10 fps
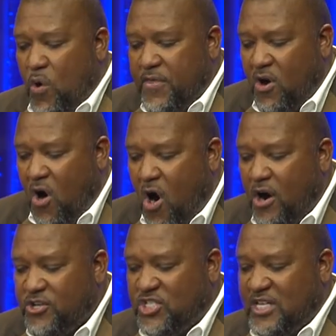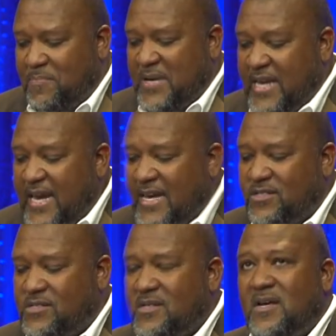or their hardship
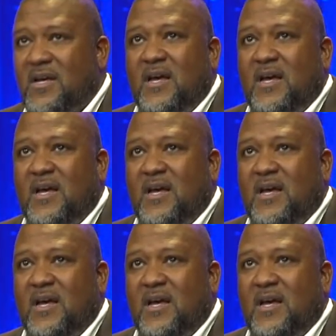needs.